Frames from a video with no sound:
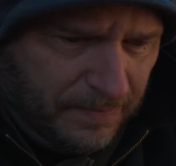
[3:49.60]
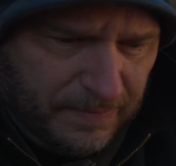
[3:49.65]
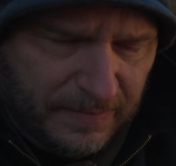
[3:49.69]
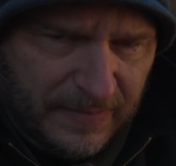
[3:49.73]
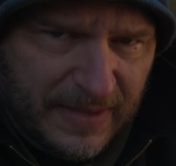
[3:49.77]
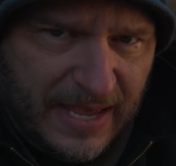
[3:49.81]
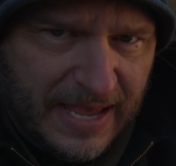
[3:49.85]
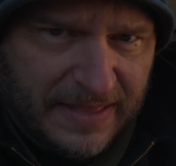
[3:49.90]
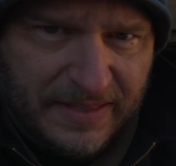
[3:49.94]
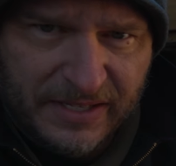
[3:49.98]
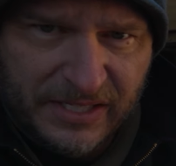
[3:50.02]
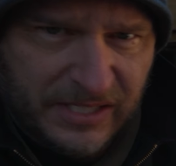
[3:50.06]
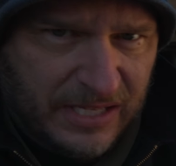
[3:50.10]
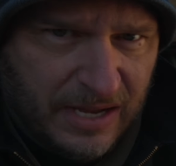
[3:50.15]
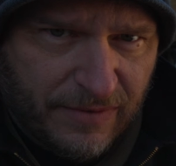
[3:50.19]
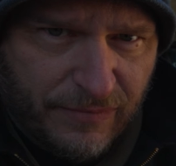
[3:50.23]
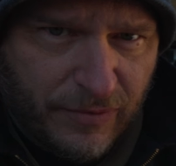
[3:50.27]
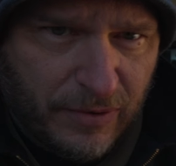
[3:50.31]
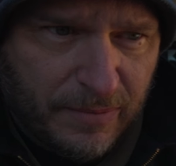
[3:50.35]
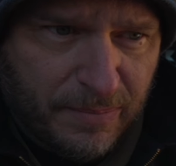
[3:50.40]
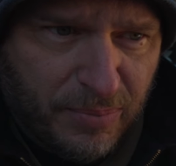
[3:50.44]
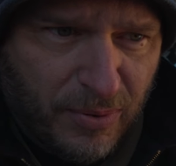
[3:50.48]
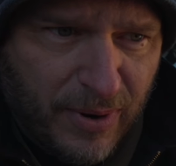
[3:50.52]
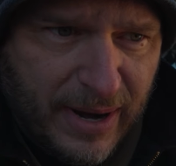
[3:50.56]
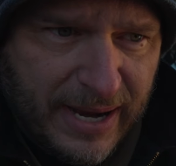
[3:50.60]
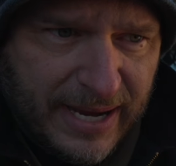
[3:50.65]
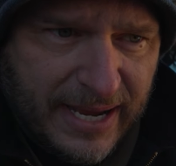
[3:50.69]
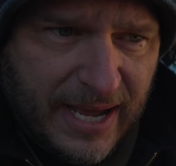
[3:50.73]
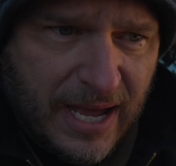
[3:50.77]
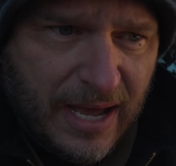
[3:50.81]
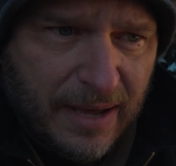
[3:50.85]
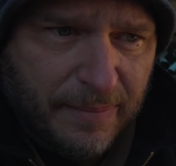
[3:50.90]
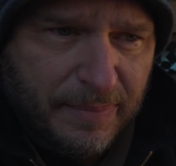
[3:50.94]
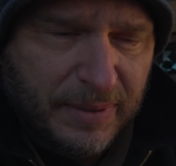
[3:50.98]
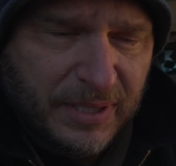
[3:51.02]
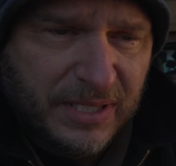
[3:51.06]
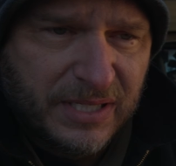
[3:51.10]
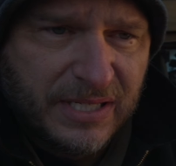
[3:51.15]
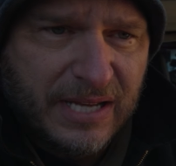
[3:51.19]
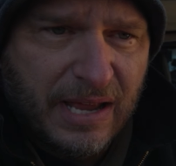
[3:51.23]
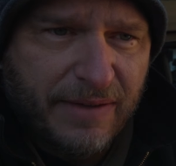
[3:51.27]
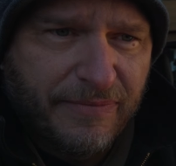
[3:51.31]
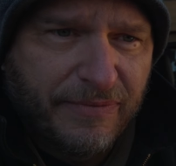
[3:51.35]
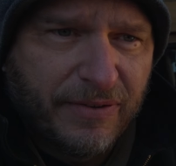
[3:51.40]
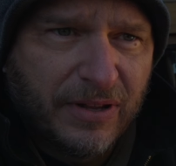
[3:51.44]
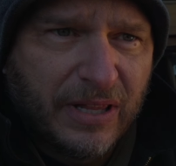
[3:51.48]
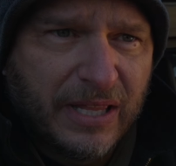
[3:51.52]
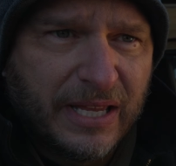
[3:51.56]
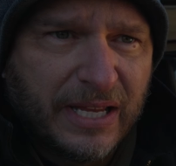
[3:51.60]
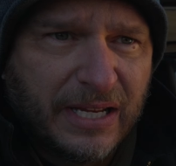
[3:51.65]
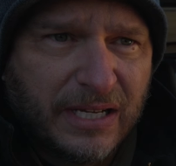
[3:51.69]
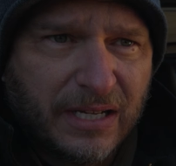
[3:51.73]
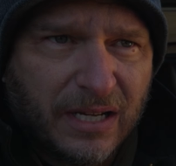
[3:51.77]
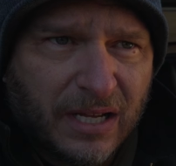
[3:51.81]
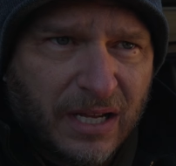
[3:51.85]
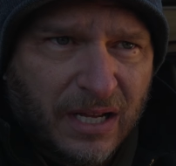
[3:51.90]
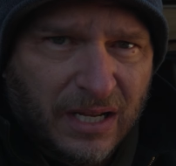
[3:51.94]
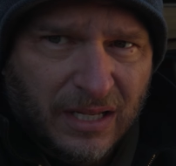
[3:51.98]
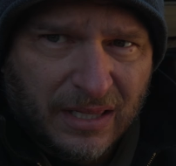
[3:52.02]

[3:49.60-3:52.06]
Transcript: The stuff would break up. It's definitely